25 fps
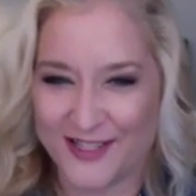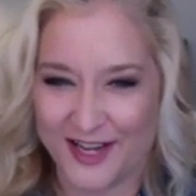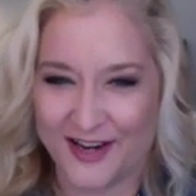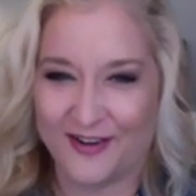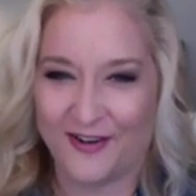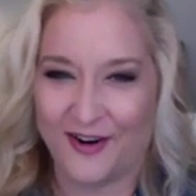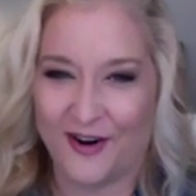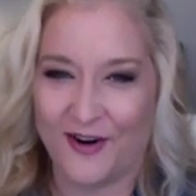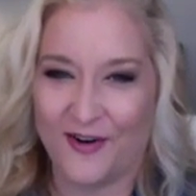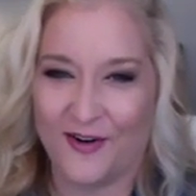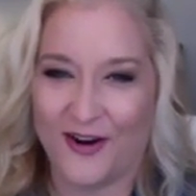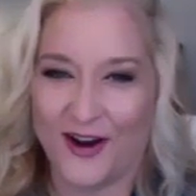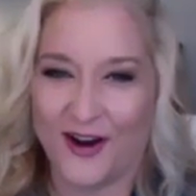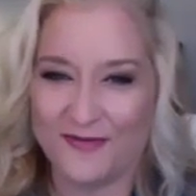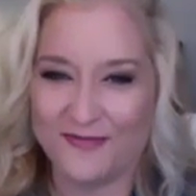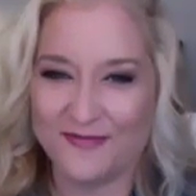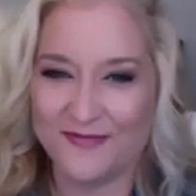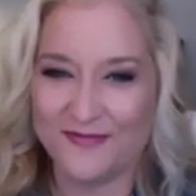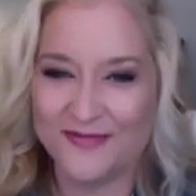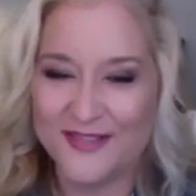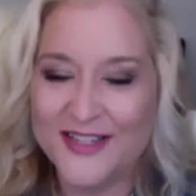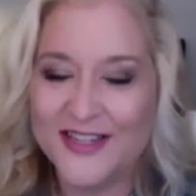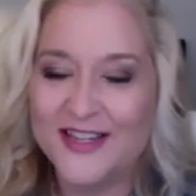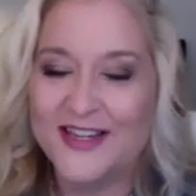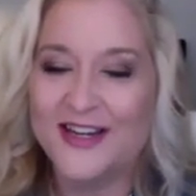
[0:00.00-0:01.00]
grow up
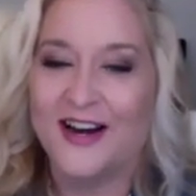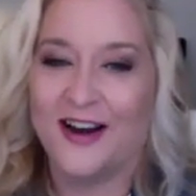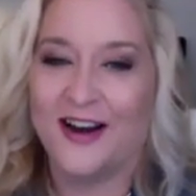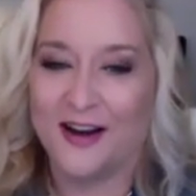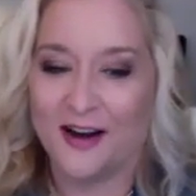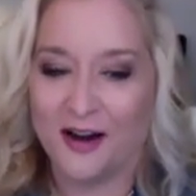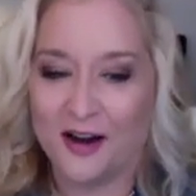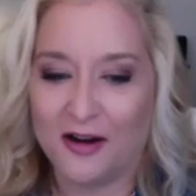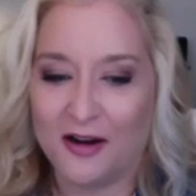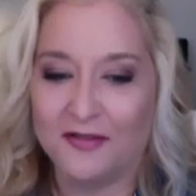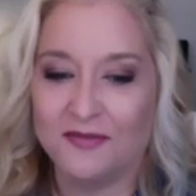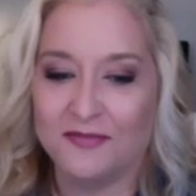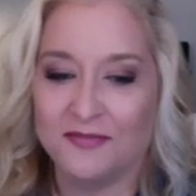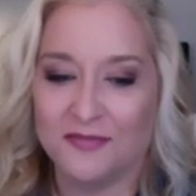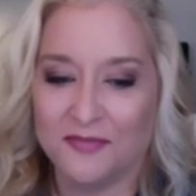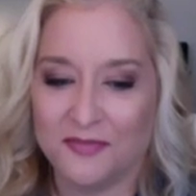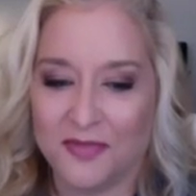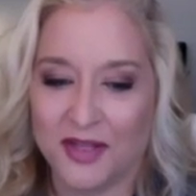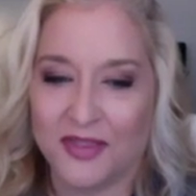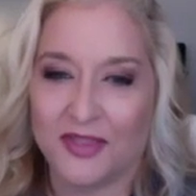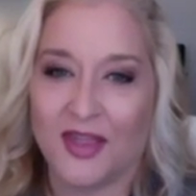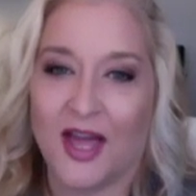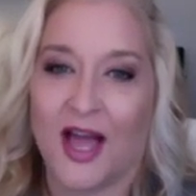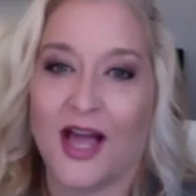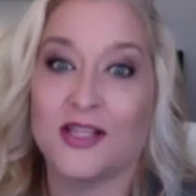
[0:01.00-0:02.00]
um, yeah.
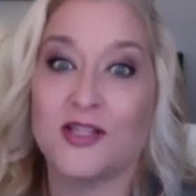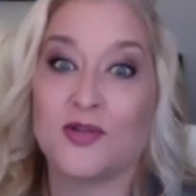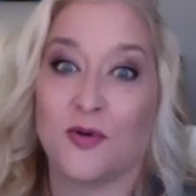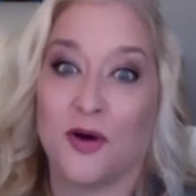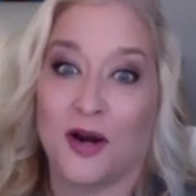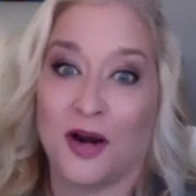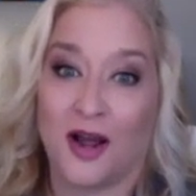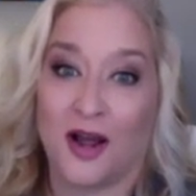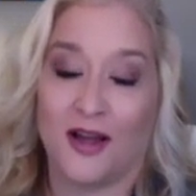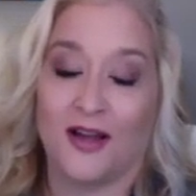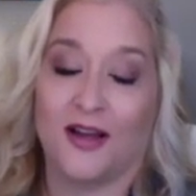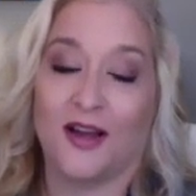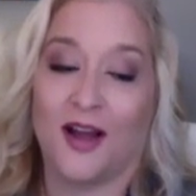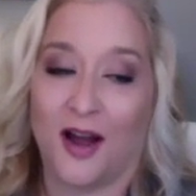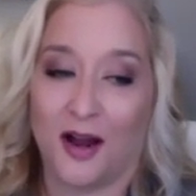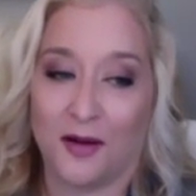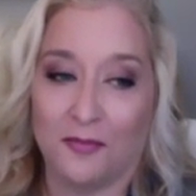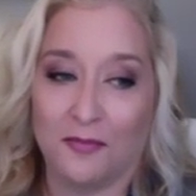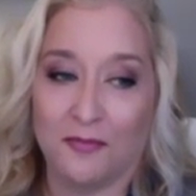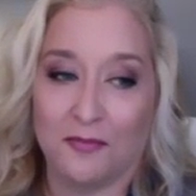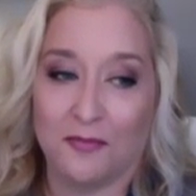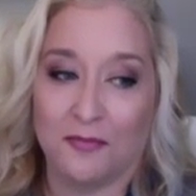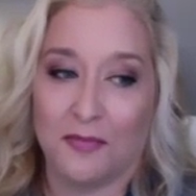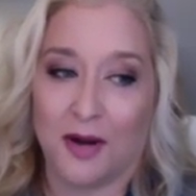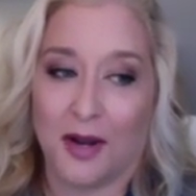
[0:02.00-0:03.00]
But that's what I,
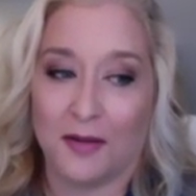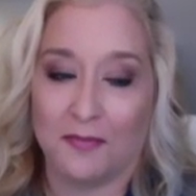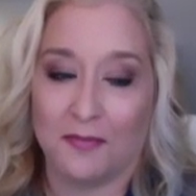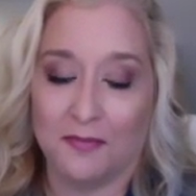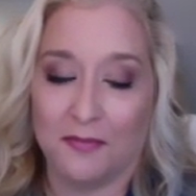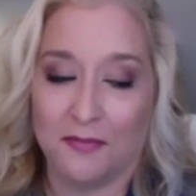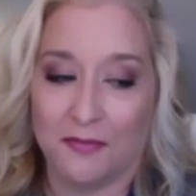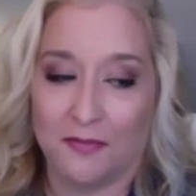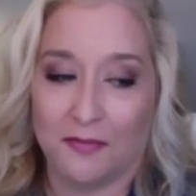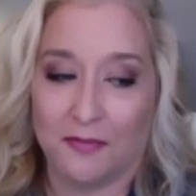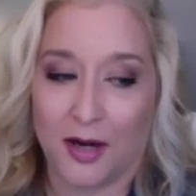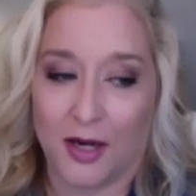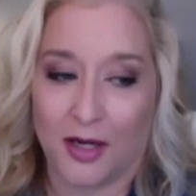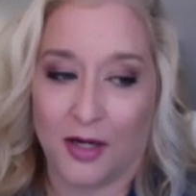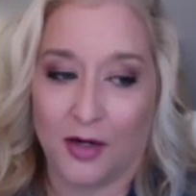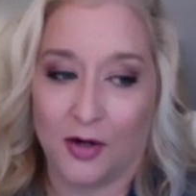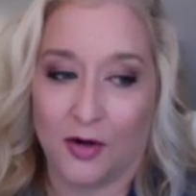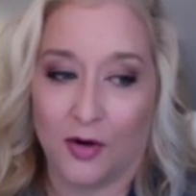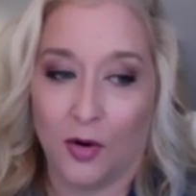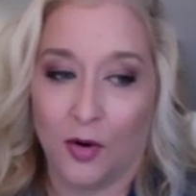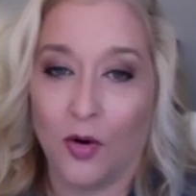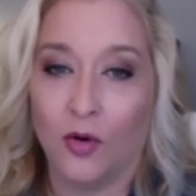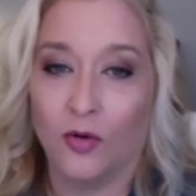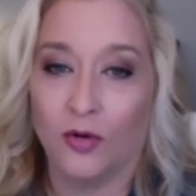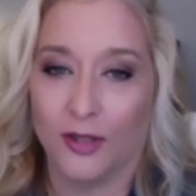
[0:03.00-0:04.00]
I'm, my my
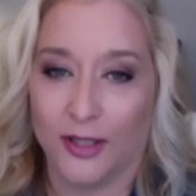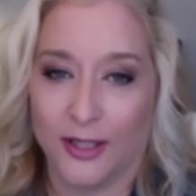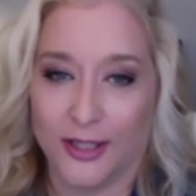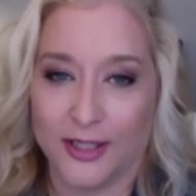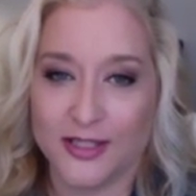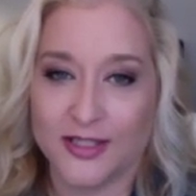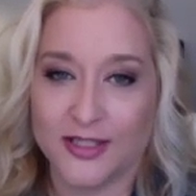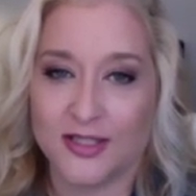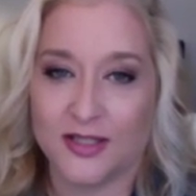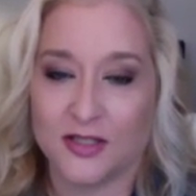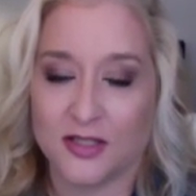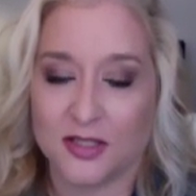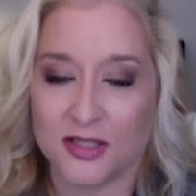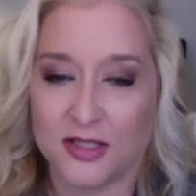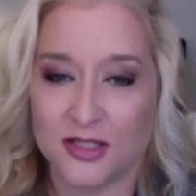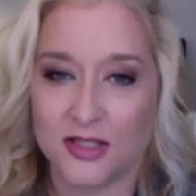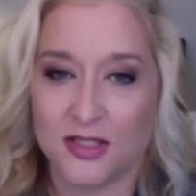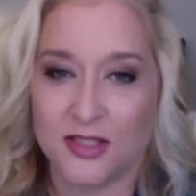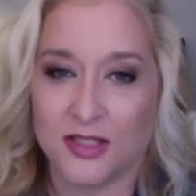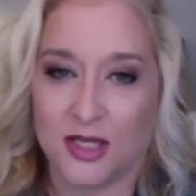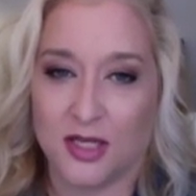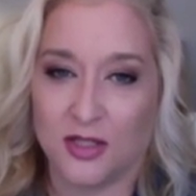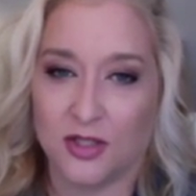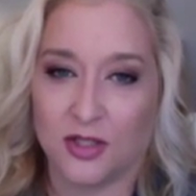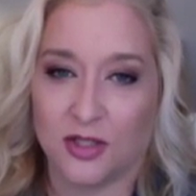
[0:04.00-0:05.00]
goal is is to
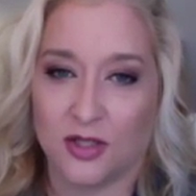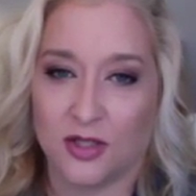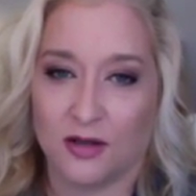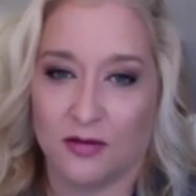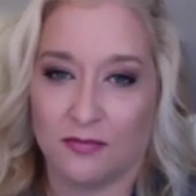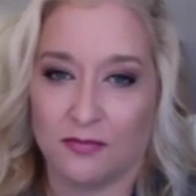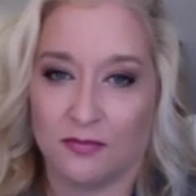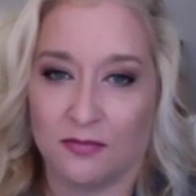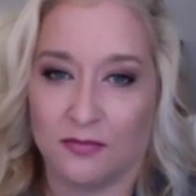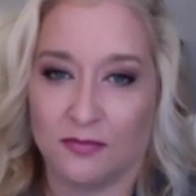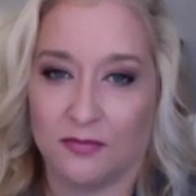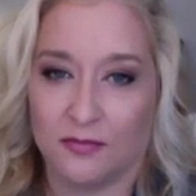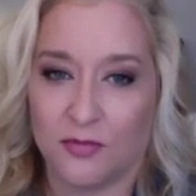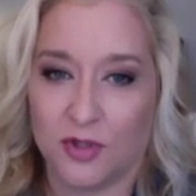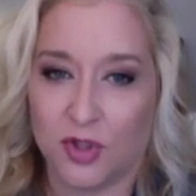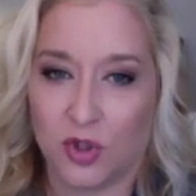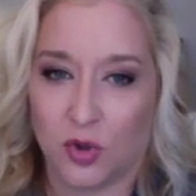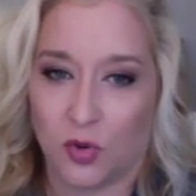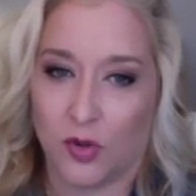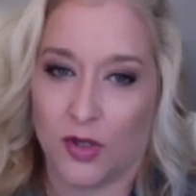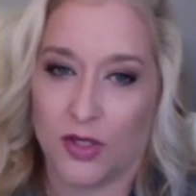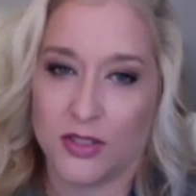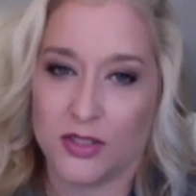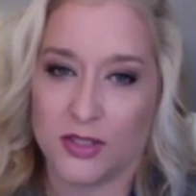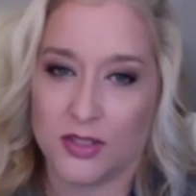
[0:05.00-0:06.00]
teach them
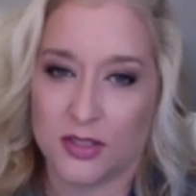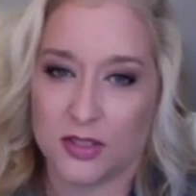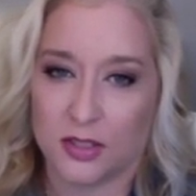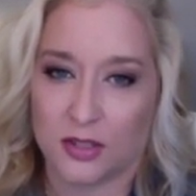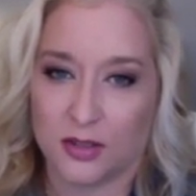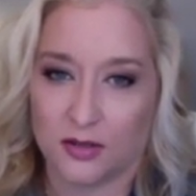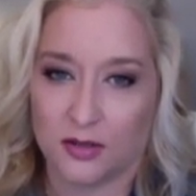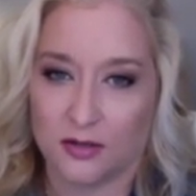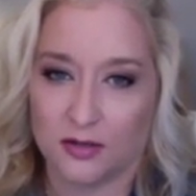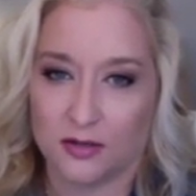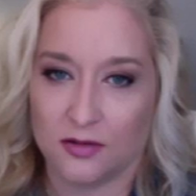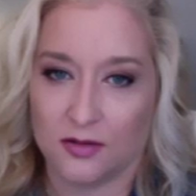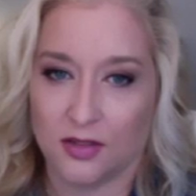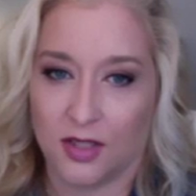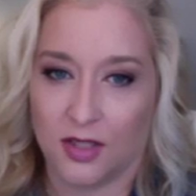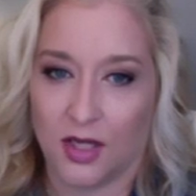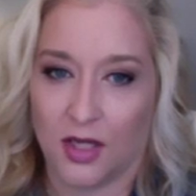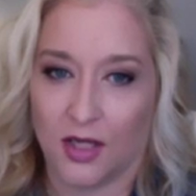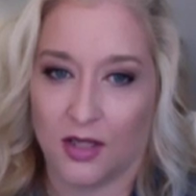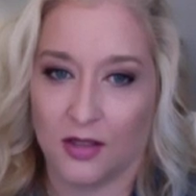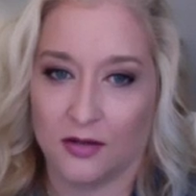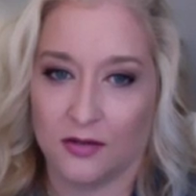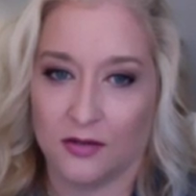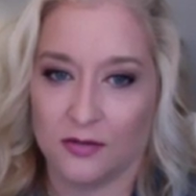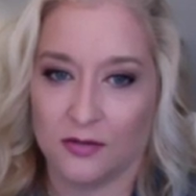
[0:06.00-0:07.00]
choice and
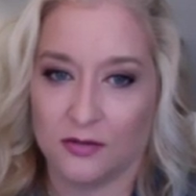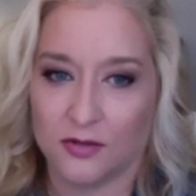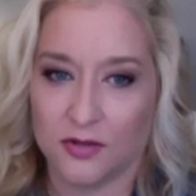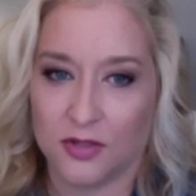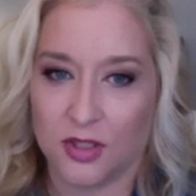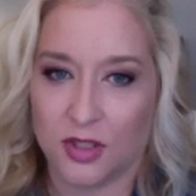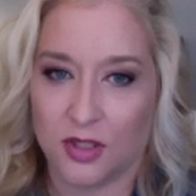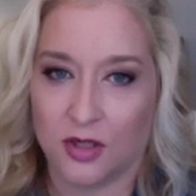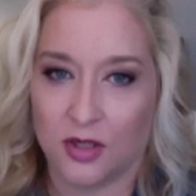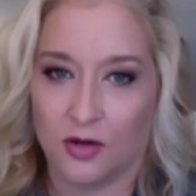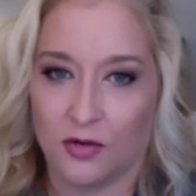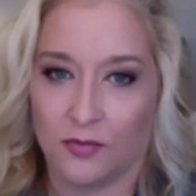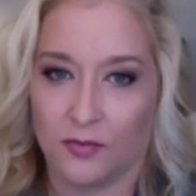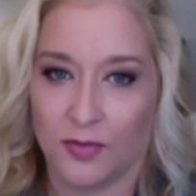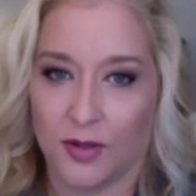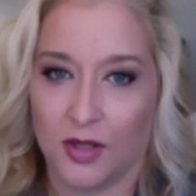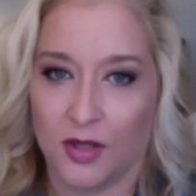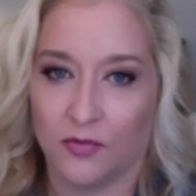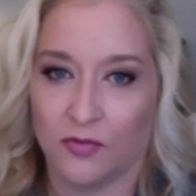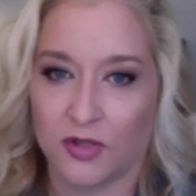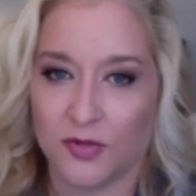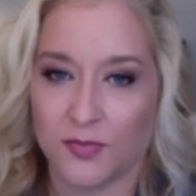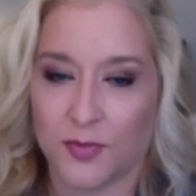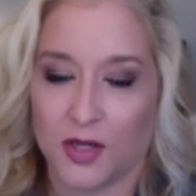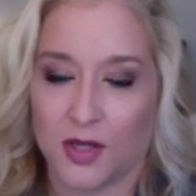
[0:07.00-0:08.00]
and mm. you know being
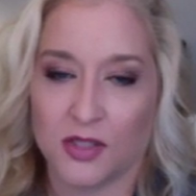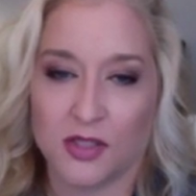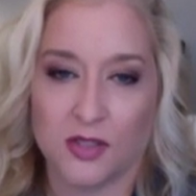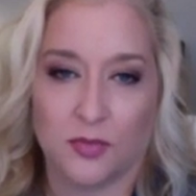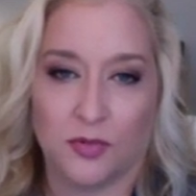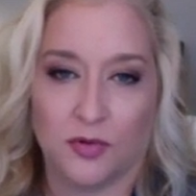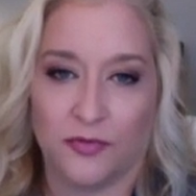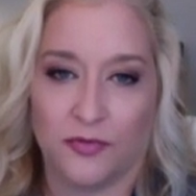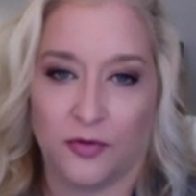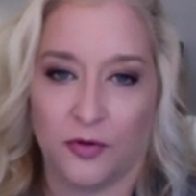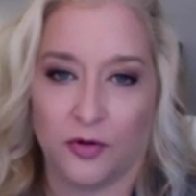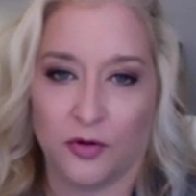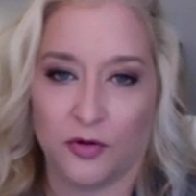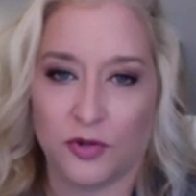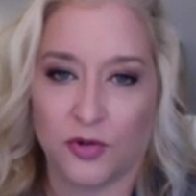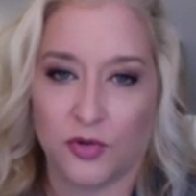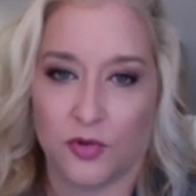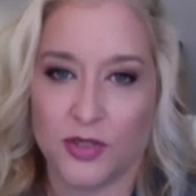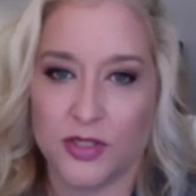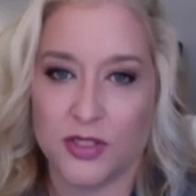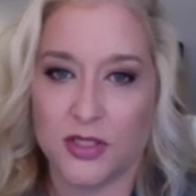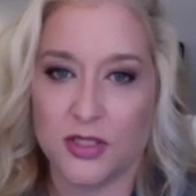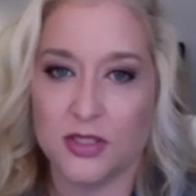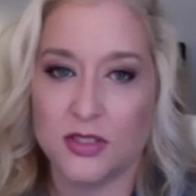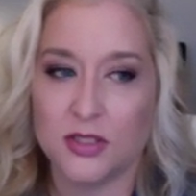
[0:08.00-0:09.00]
responsible for their
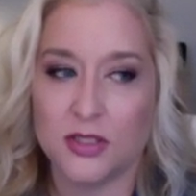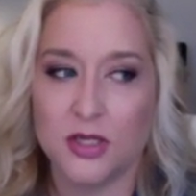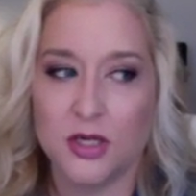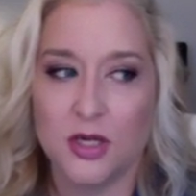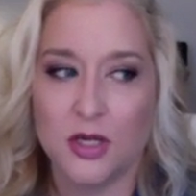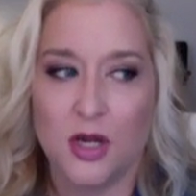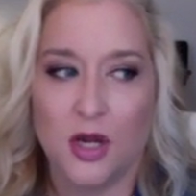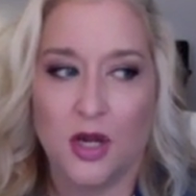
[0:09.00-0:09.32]
choices.